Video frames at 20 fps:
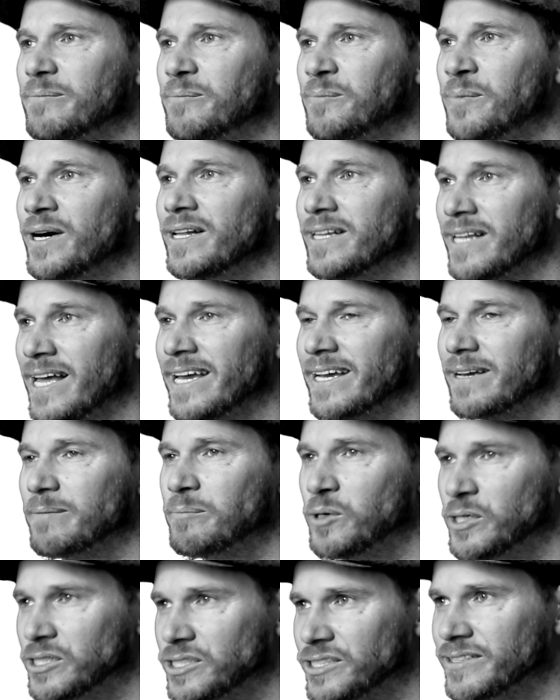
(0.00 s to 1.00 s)
but
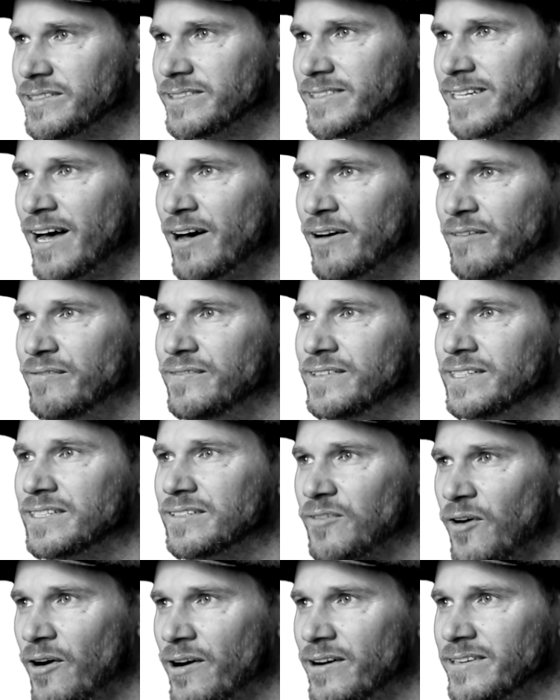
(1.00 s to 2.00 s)
push yourself as
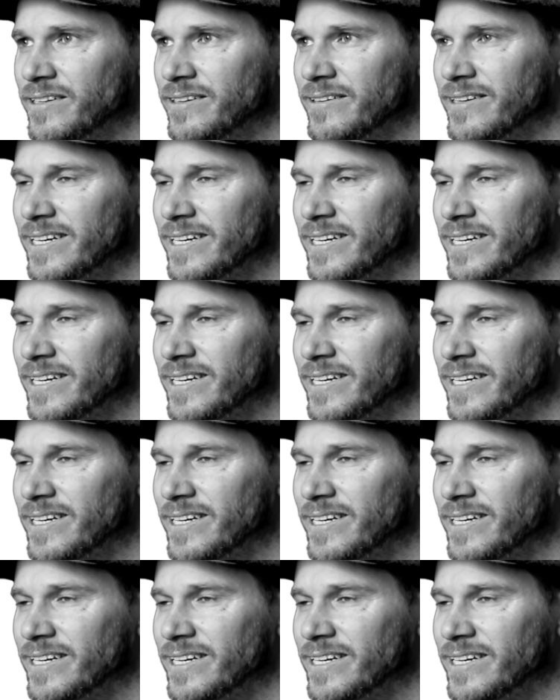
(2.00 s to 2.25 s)
far as you